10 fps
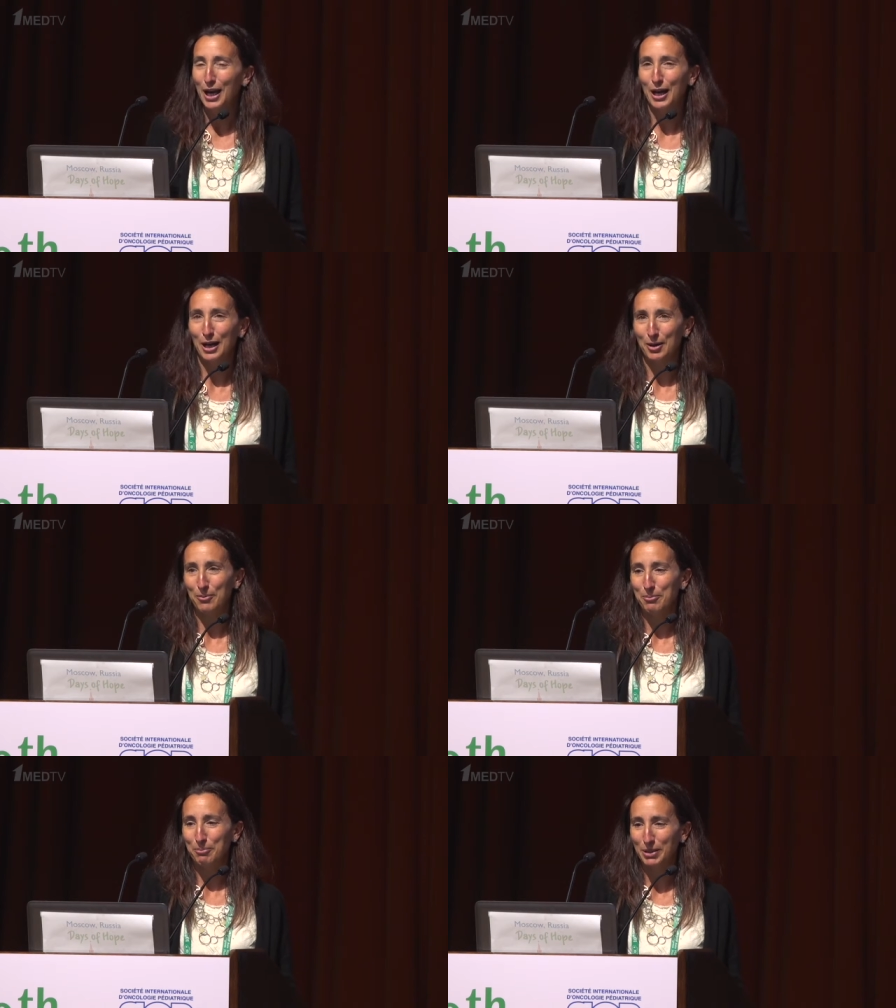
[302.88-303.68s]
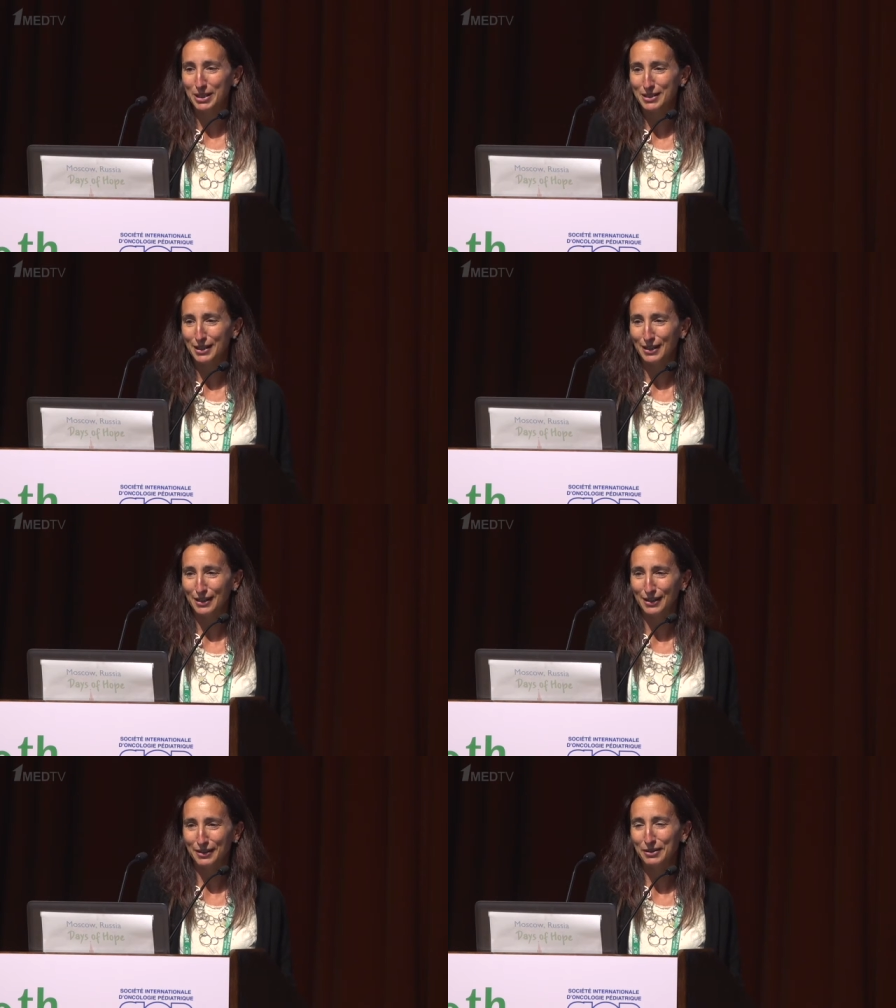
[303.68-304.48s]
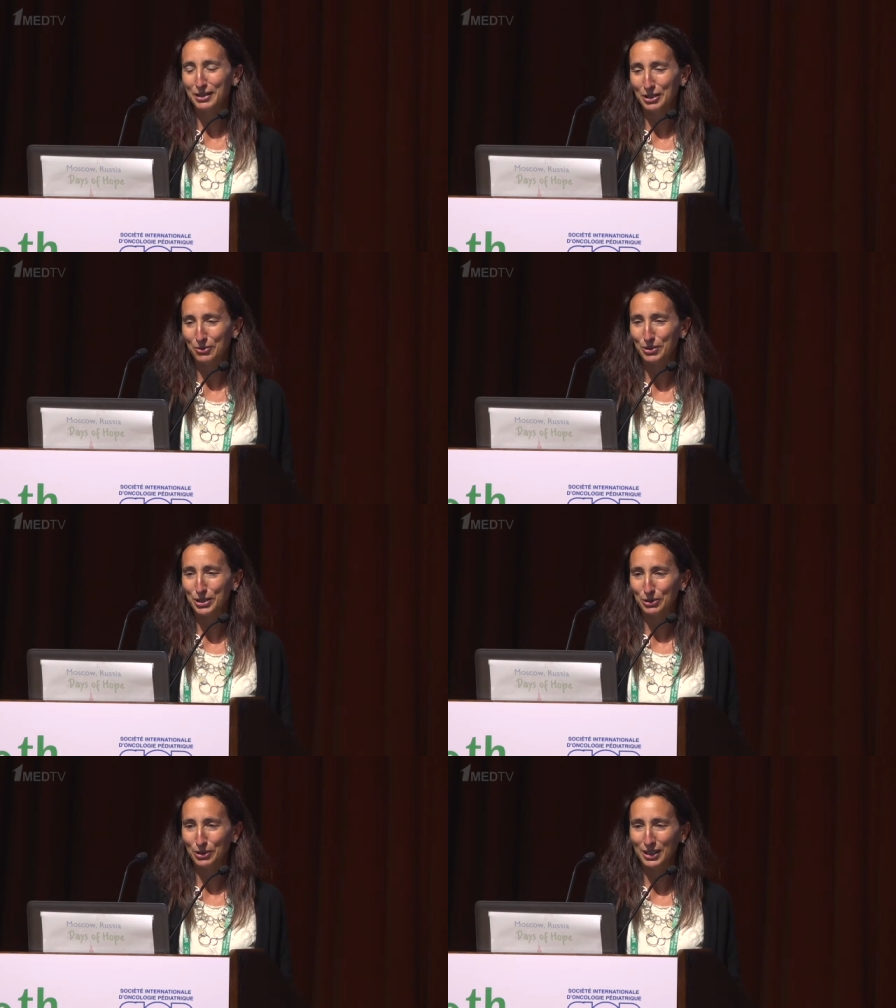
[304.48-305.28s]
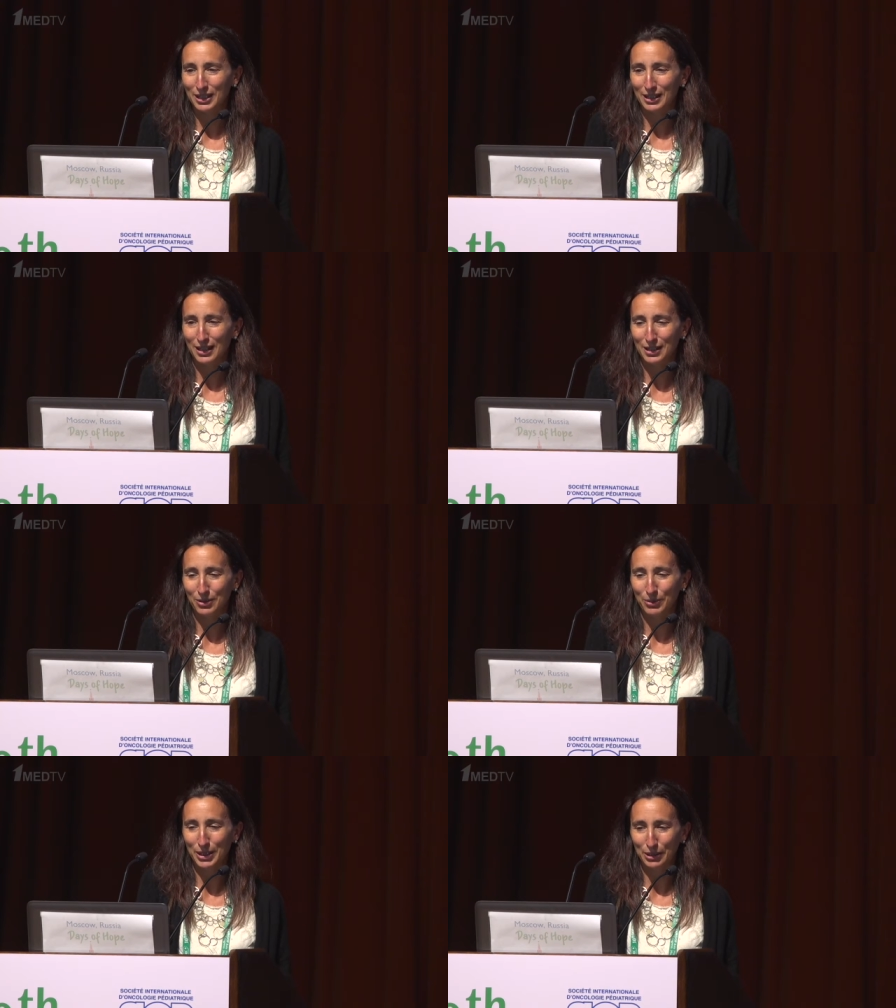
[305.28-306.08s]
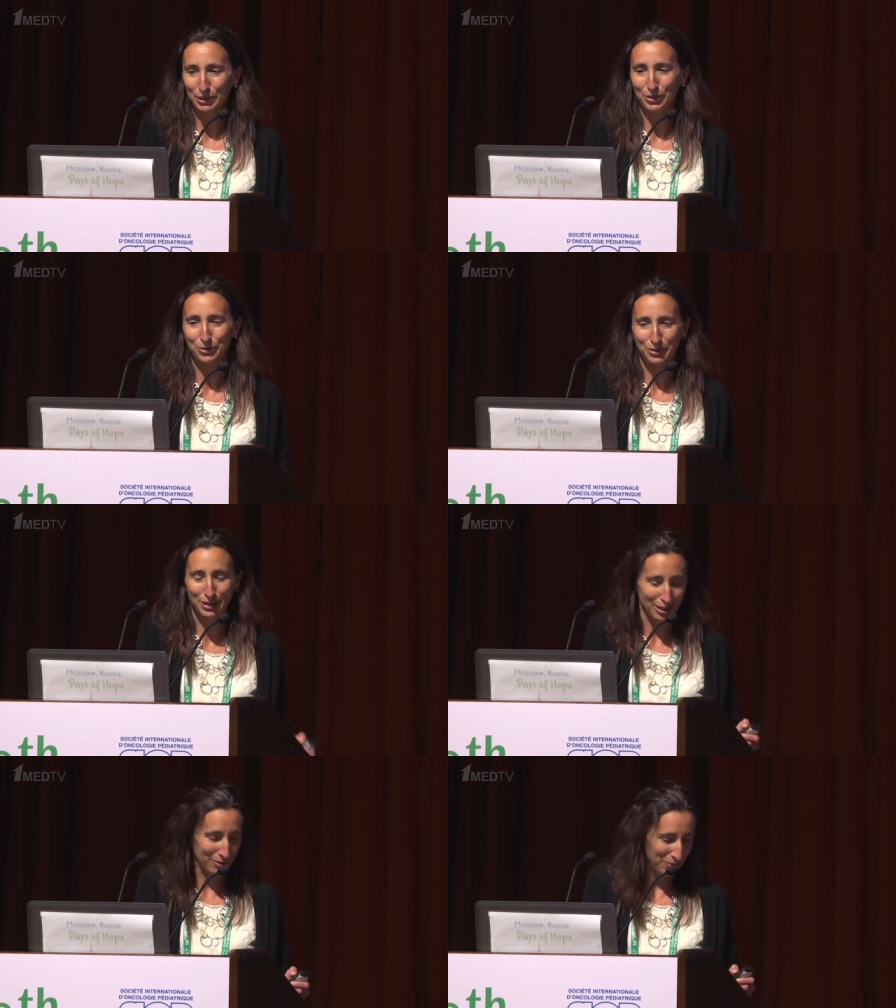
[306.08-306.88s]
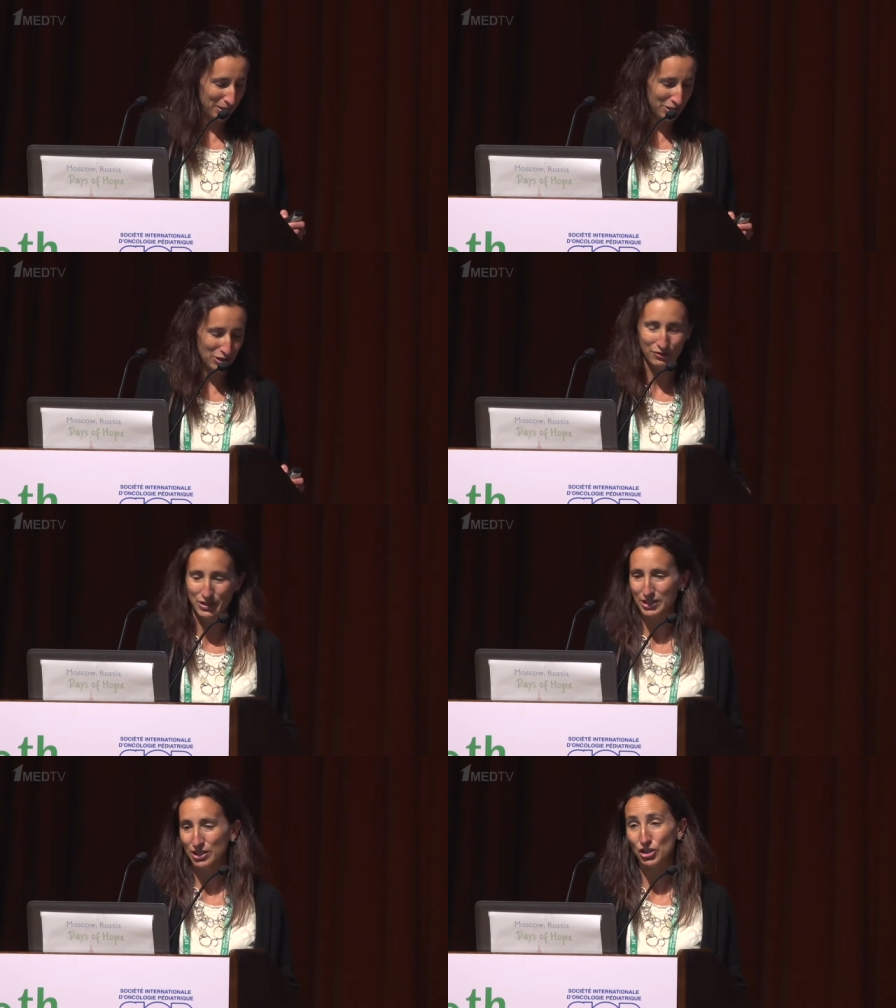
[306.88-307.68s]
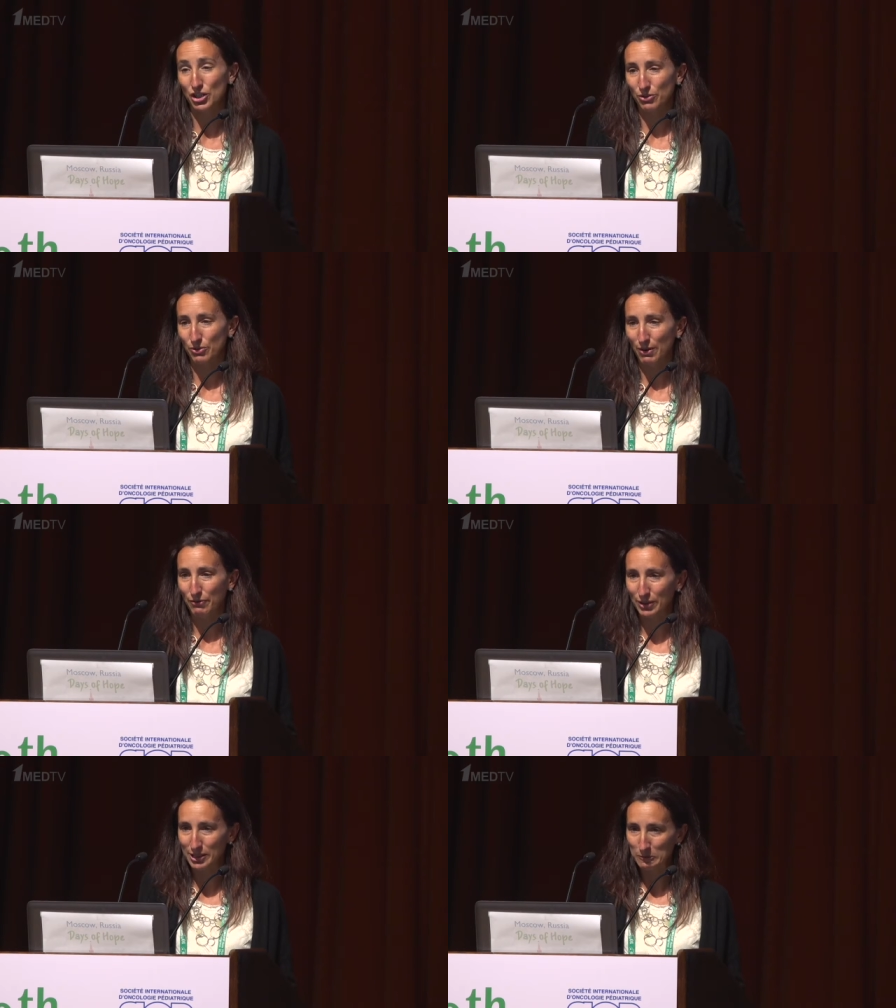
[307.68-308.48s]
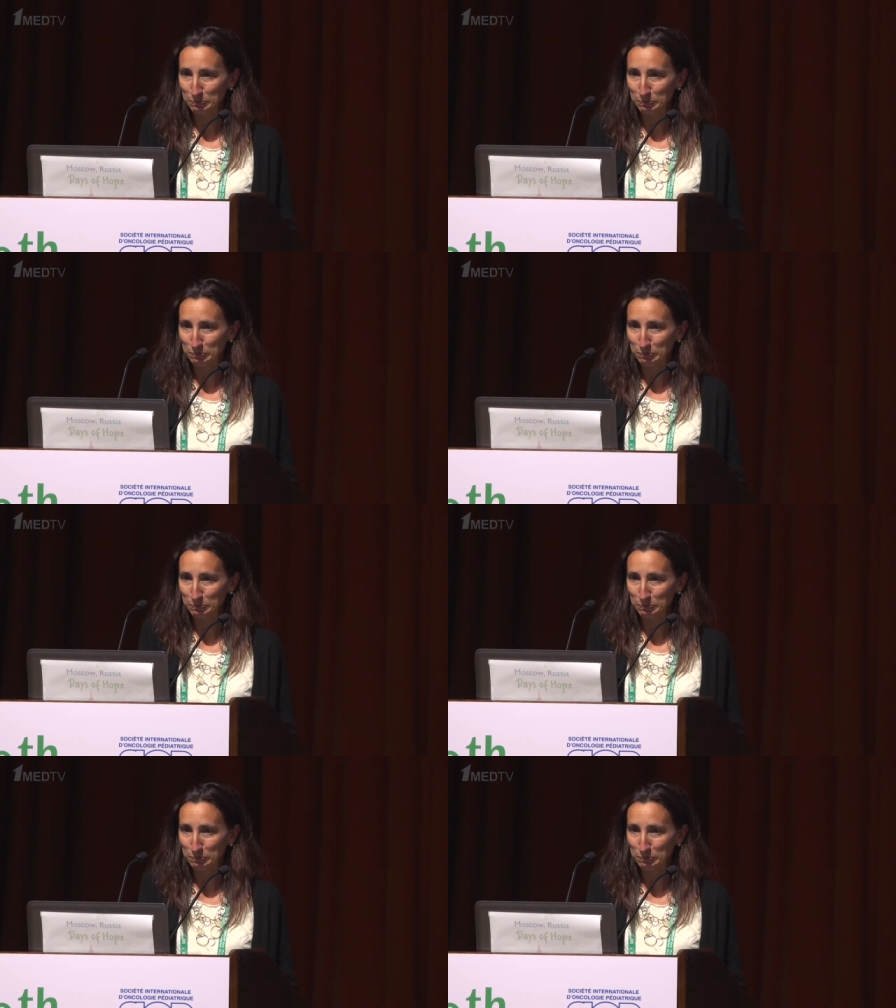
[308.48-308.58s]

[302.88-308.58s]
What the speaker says: but when you're looking at height and weight alone, it serves as a general reference.